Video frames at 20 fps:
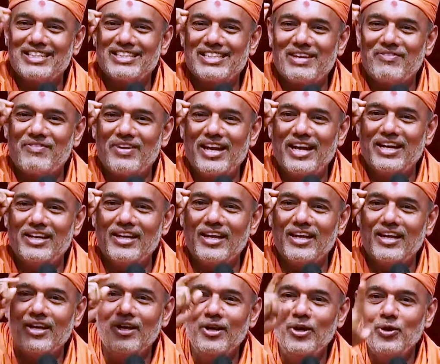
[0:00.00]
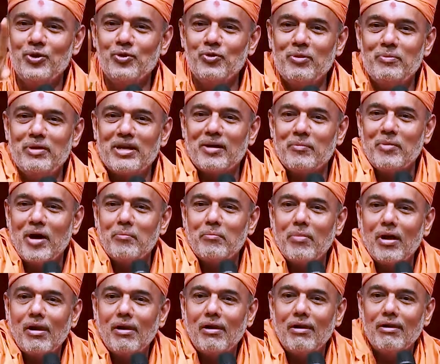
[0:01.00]
65, 80, you will become
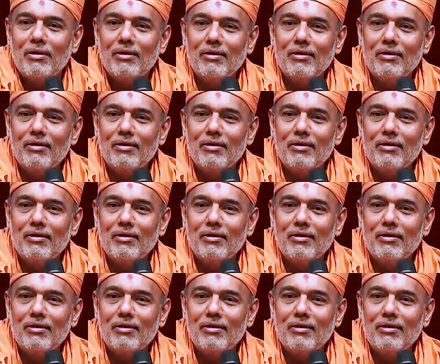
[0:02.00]
humble.